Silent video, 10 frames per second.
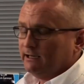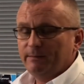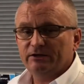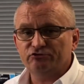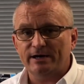I'm
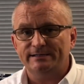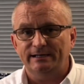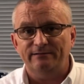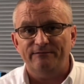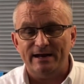
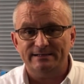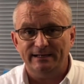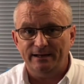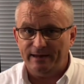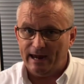interested in
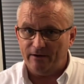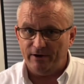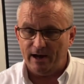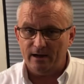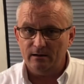investing in the
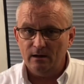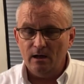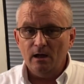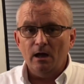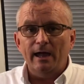area.
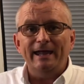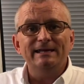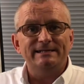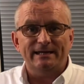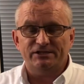
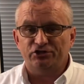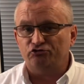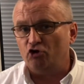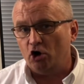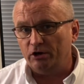Is it
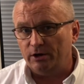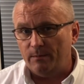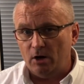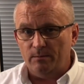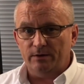strong at the
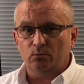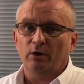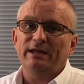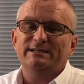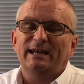moment?
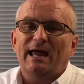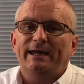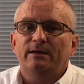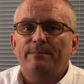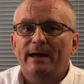What is it
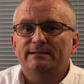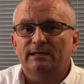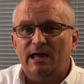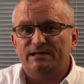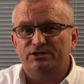like compared to
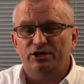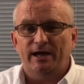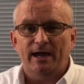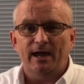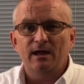last
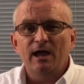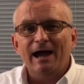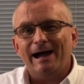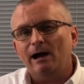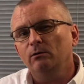year?
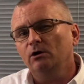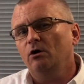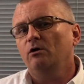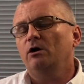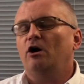How
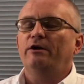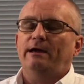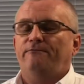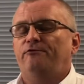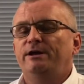long on
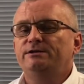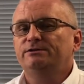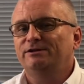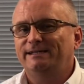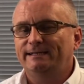average
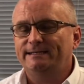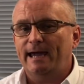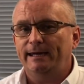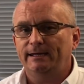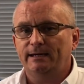does it
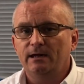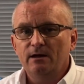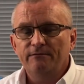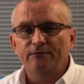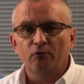take
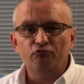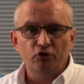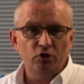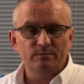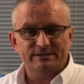for
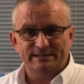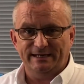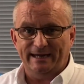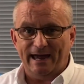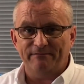rooms to
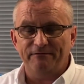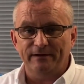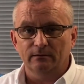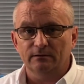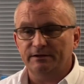get
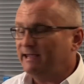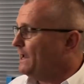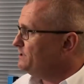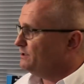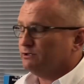filled? And the
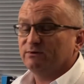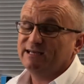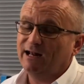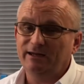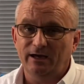agents will
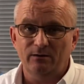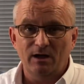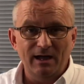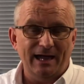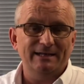tell you
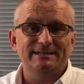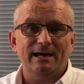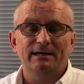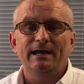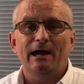
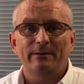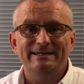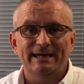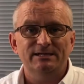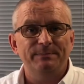exactly how
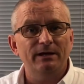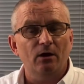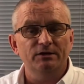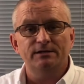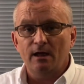it is
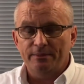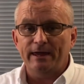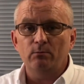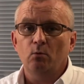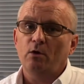because
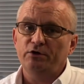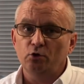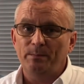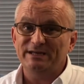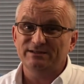they will want
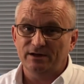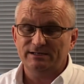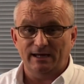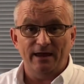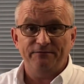your
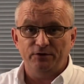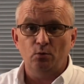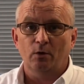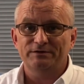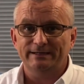business if you
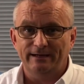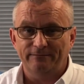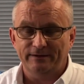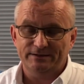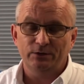want to
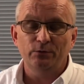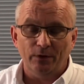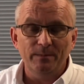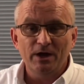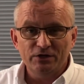give it to
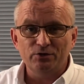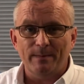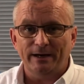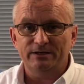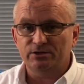them to
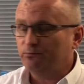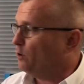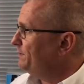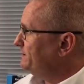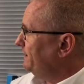manage the
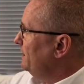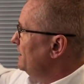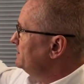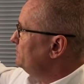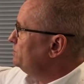property.
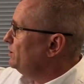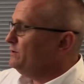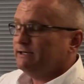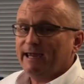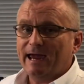So
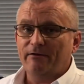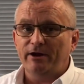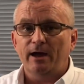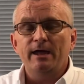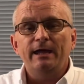choose the
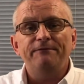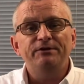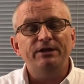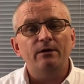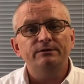area. If you
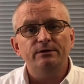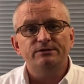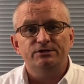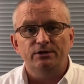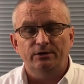don't do
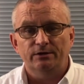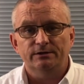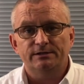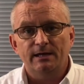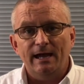
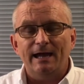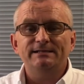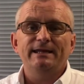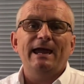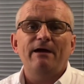students, has
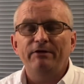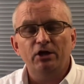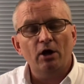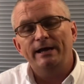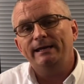the area
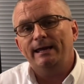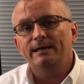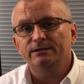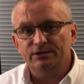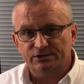got any
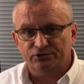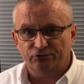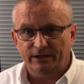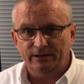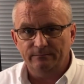
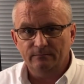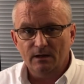industry?